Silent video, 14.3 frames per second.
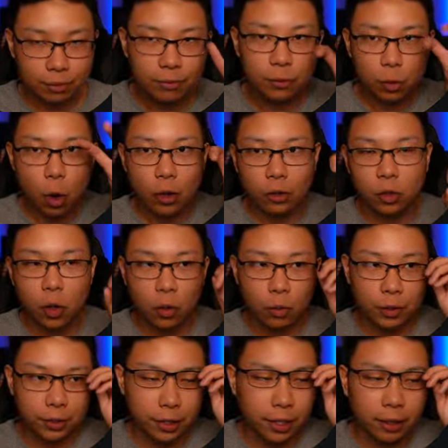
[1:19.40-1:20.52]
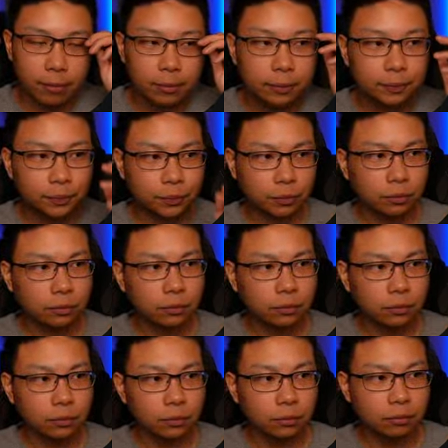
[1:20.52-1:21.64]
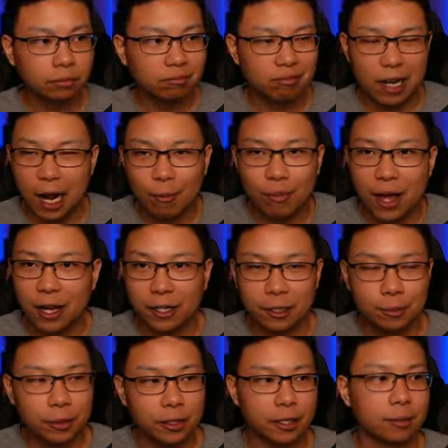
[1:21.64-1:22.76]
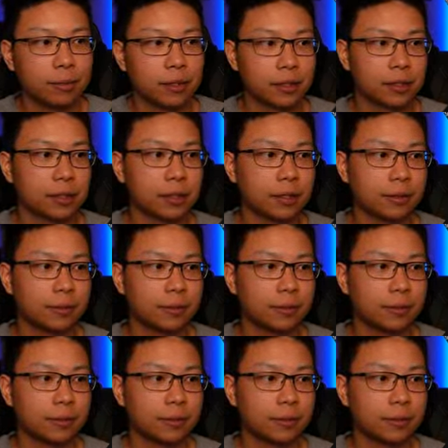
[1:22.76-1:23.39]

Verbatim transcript: quote unquote, one day, I'm not going to put any books in her.